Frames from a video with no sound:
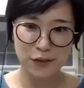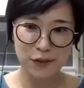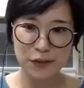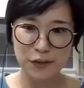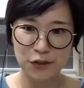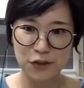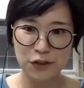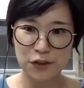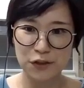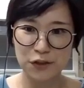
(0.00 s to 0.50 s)

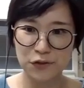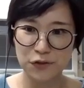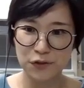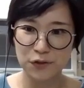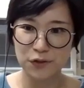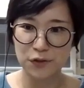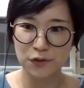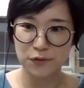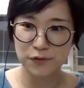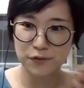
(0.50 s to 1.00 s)
she she
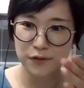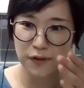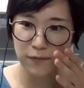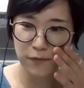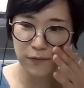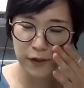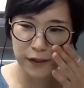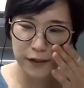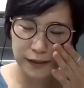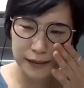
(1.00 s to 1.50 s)
took you
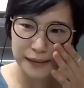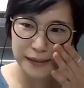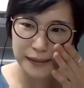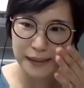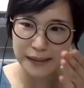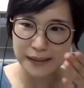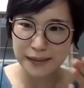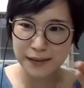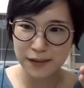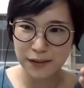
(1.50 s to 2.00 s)
somewhere and
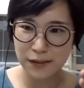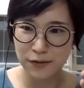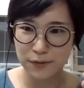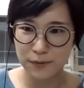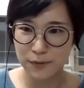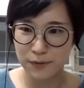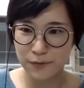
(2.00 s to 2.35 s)
then you, you...